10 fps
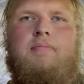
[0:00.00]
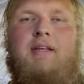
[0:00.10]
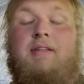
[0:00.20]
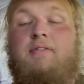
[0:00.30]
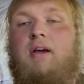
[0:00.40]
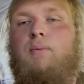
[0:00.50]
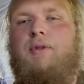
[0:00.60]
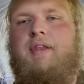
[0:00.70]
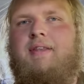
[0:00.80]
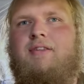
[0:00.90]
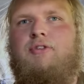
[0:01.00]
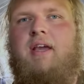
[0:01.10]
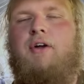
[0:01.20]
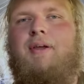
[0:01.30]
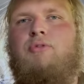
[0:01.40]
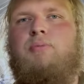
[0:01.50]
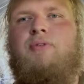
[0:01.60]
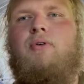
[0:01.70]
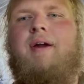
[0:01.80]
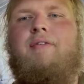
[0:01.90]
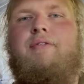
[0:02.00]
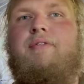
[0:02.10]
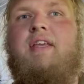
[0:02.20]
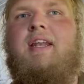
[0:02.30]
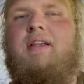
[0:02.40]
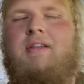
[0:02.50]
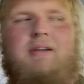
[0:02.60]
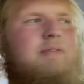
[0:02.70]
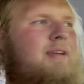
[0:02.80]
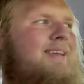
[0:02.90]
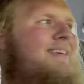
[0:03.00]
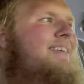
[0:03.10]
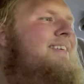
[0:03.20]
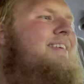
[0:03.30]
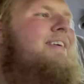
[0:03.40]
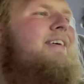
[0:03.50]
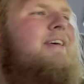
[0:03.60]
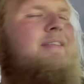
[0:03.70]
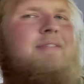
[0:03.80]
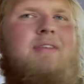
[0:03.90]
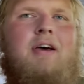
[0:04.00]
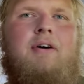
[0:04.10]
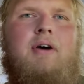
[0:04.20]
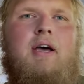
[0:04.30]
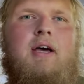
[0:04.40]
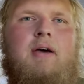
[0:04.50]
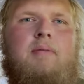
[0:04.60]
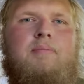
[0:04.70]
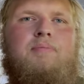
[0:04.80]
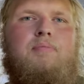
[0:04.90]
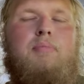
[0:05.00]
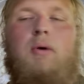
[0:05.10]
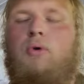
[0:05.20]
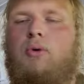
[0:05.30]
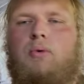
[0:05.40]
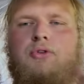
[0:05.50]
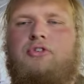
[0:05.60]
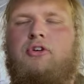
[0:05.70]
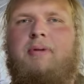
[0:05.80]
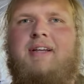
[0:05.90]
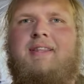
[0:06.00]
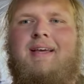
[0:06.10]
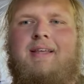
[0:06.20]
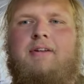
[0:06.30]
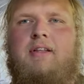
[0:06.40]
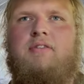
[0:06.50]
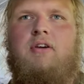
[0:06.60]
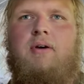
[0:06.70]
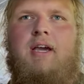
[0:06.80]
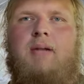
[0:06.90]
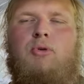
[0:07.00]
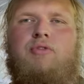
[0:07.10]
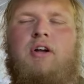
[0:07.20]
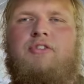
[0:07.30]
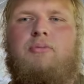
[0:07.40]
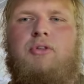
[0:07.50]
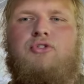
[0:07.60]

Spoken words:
At least not one that is hail damage before I ever even get it, So, but we'll circle back to that later. Let's go ahead and move on to some other